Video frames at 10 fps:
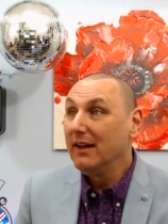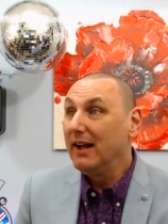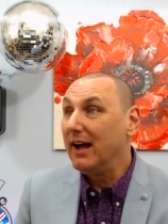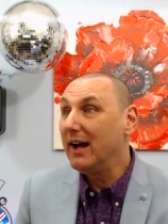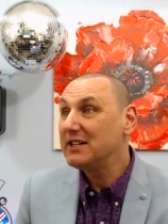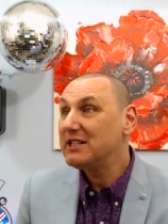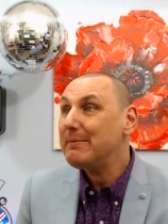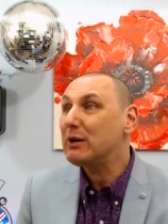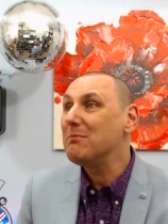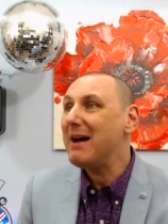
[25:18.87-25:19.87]
Uh,
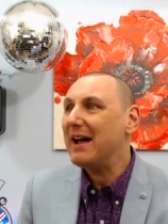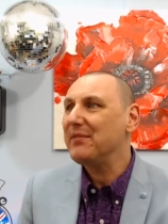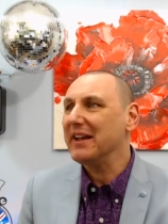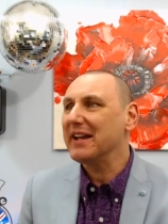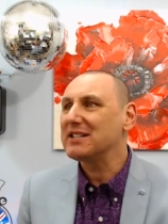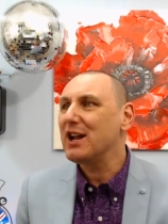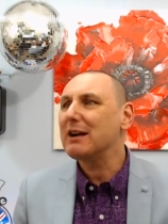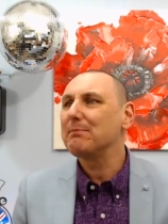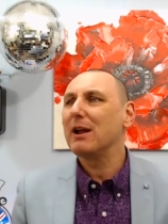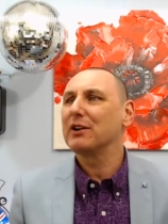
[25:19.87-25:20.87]
typical man thing. It's like
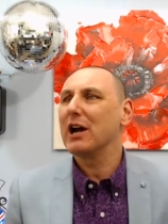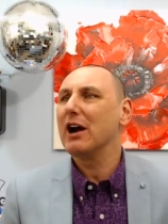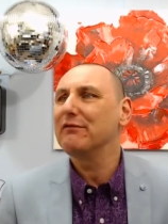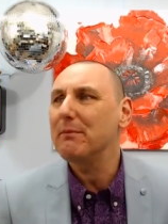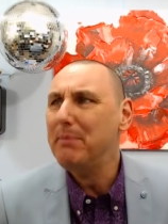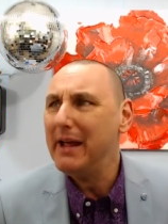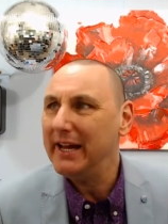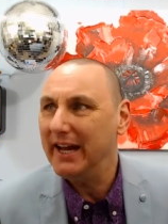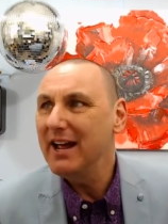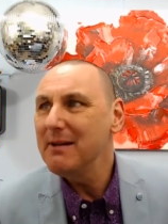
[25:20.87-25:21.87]
a bloke going for a
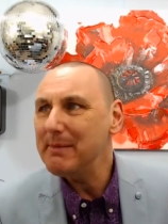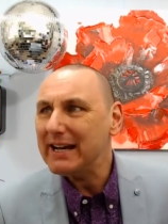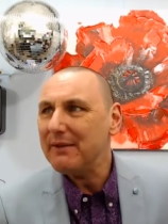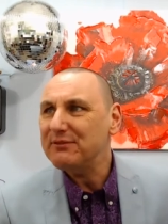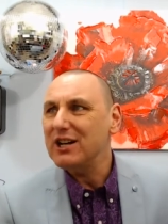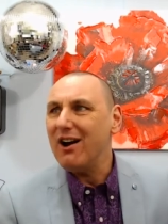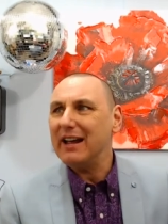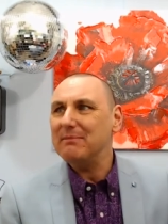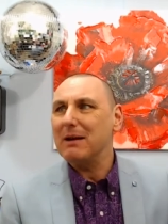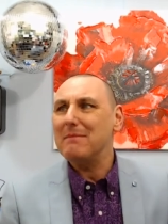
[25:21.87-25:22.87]
pee. Big enough
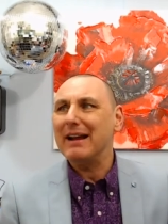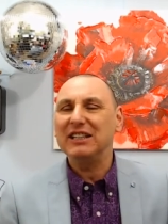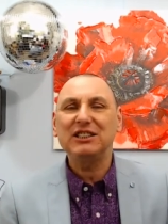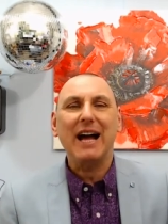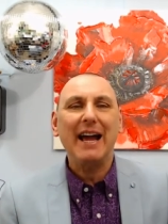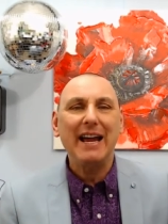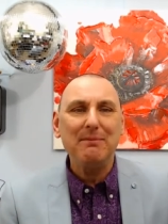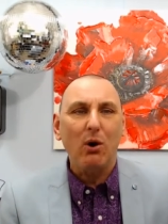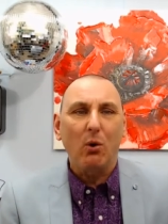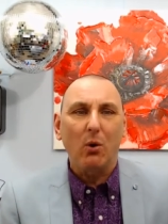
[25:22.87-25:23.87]
target, but managed to
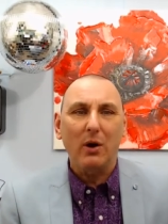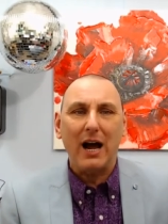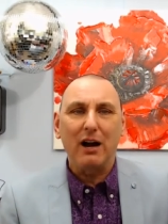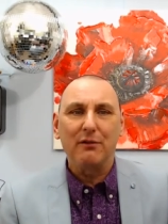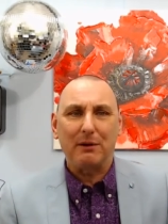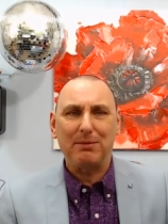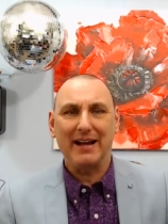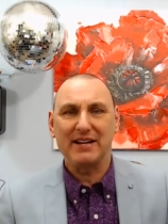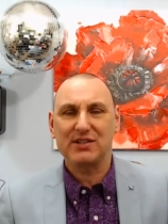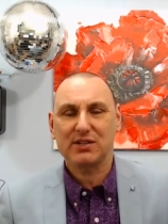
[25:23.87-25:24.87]
aim all over the
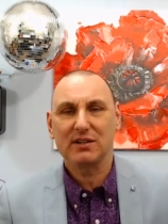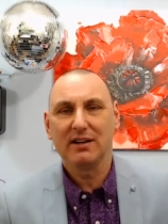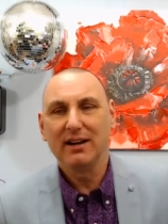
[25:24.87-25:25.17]
place.